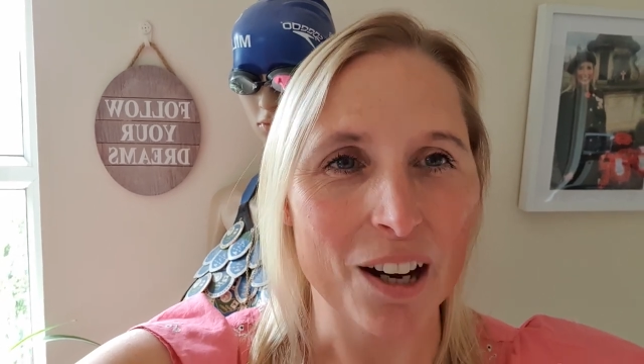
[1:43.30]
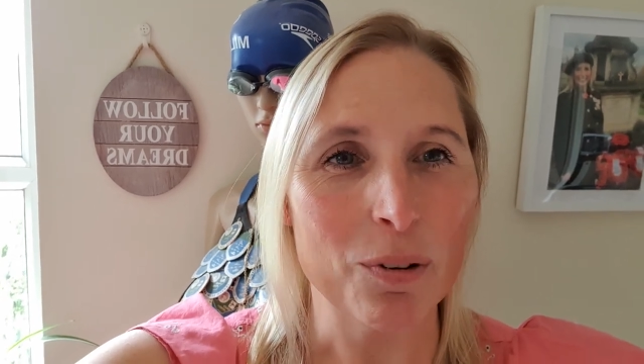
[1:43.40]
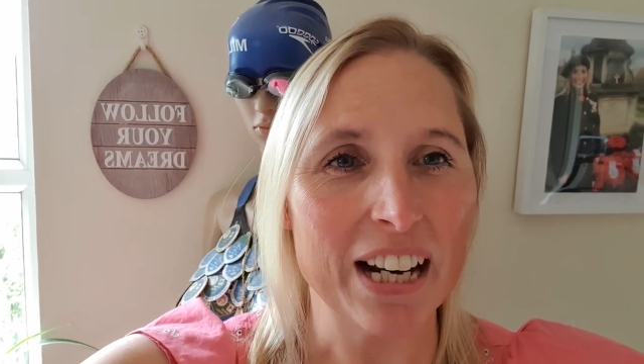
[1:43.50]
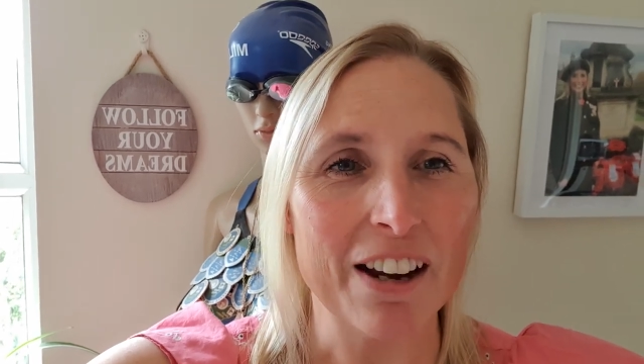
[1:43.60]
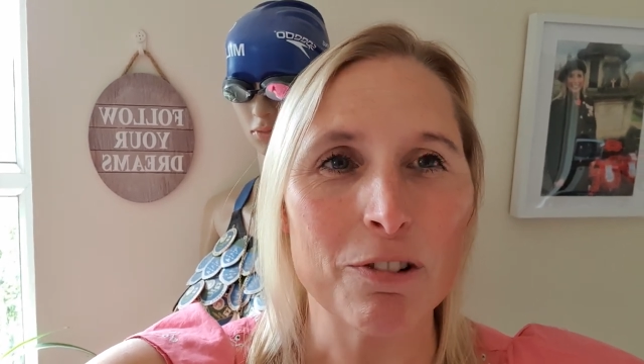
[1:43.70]
I
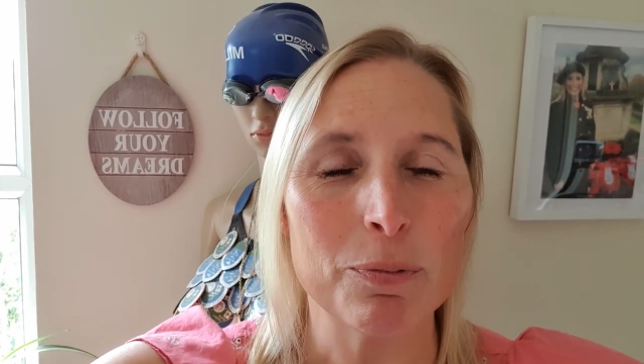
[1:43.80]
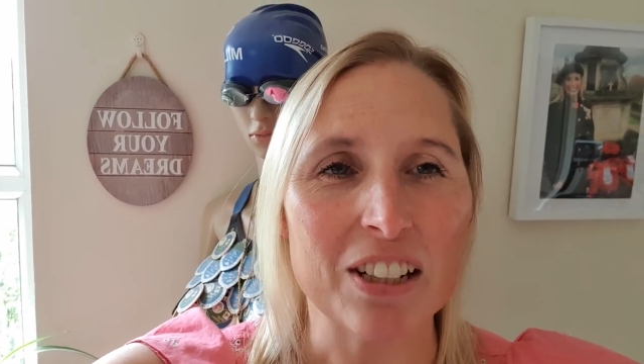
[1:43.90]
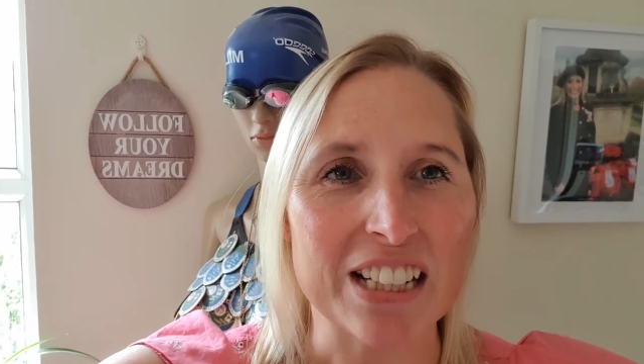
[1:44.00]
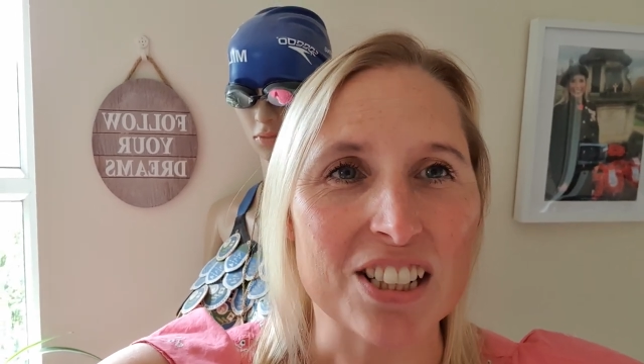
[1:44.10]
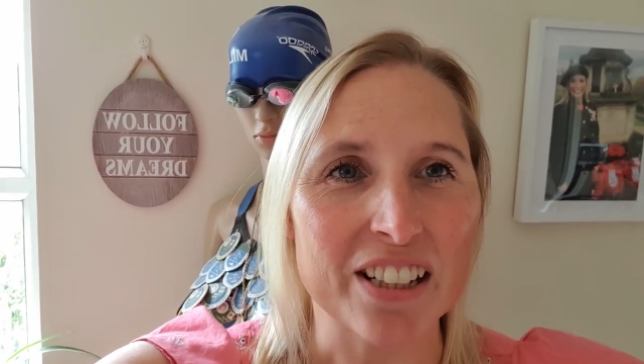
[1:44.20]
want
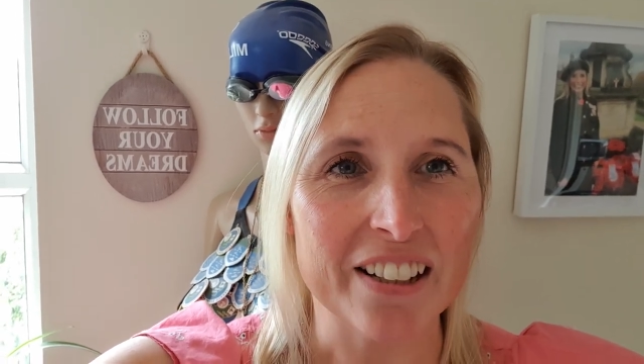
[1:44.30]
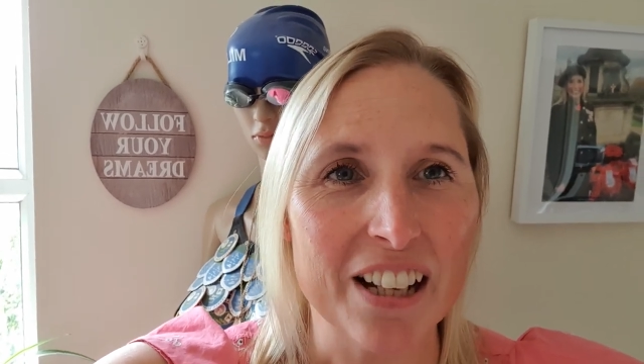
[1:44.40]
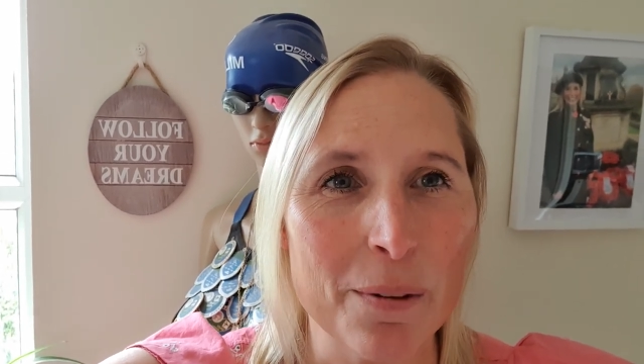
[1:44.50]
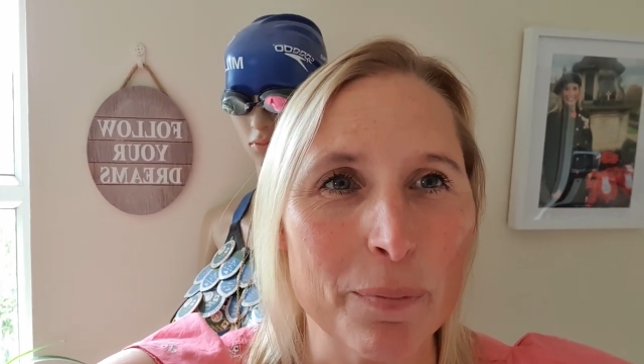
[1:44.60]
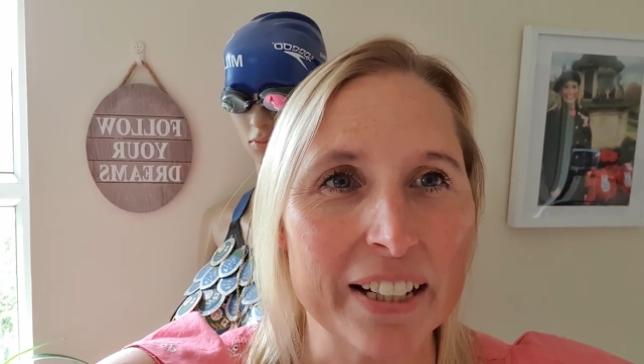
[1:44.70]
everybody to
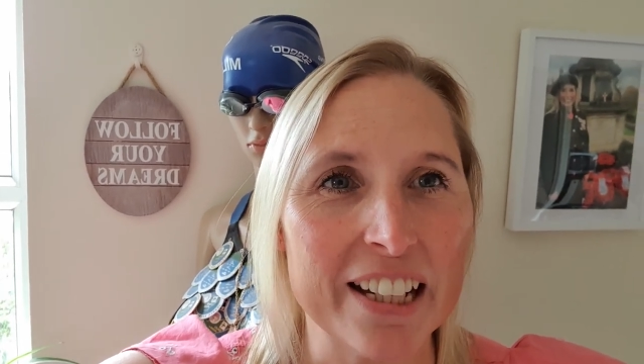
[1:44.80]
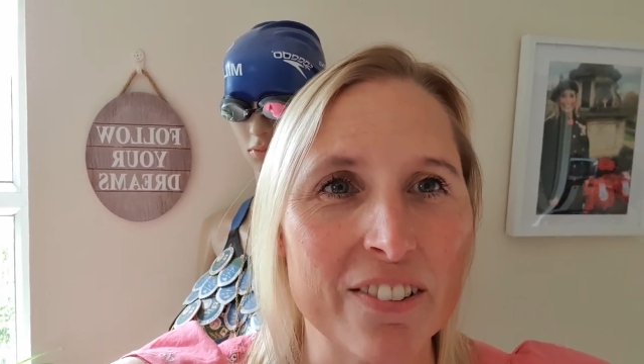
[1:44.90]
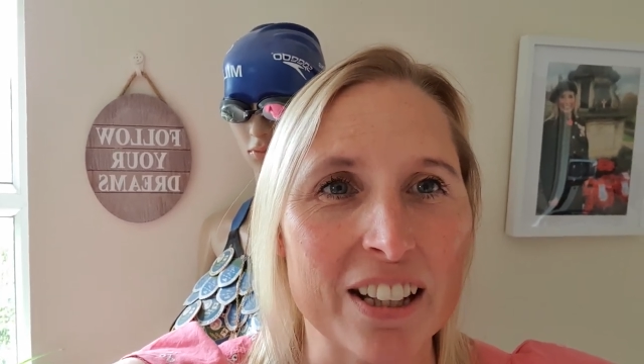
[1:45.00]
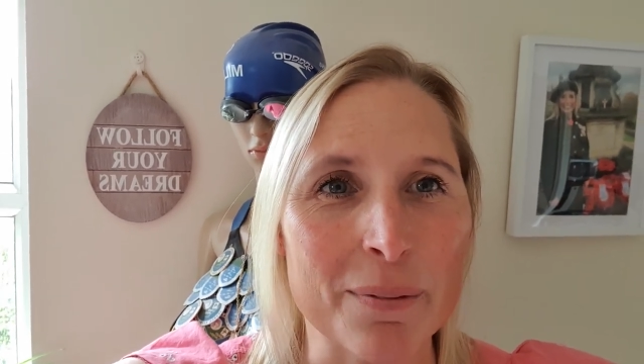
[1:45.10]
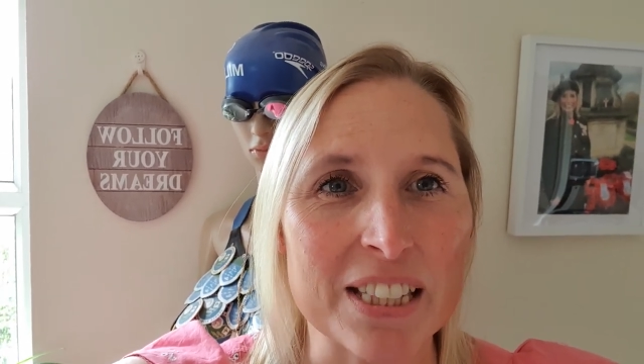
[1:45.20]
believe
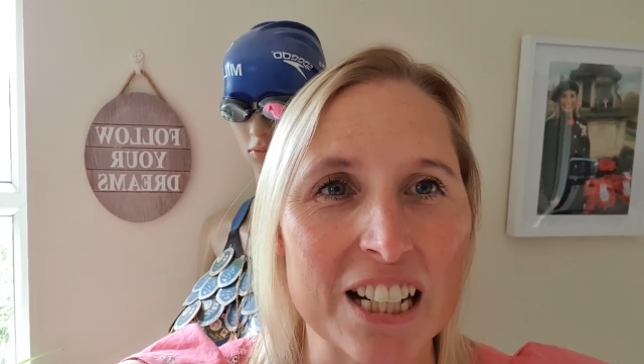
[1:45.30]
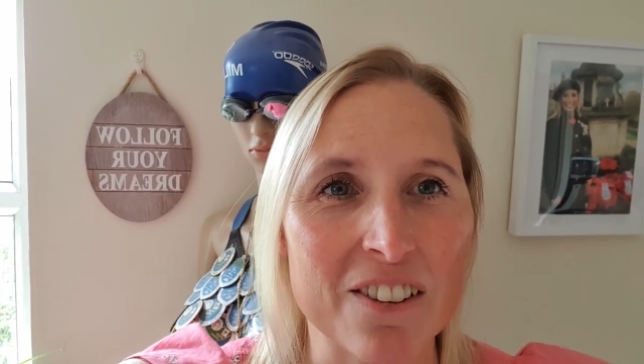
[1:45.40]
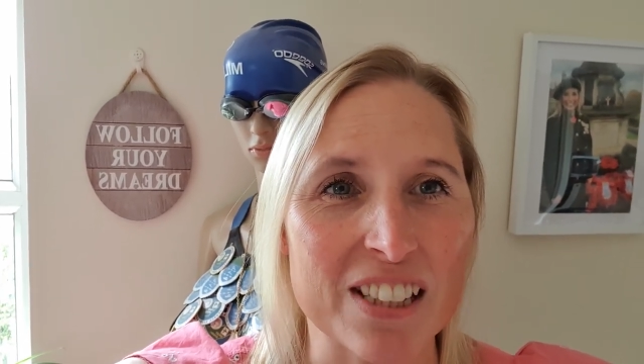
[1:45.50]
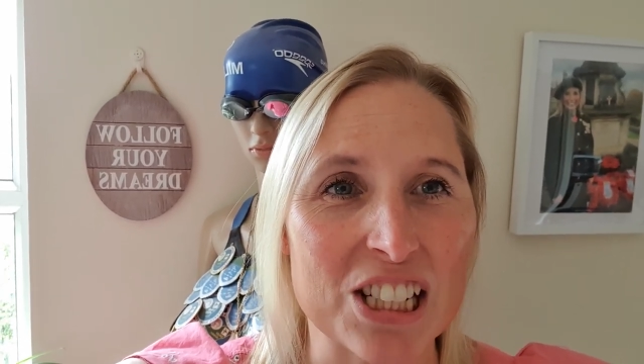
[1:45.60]
in themselves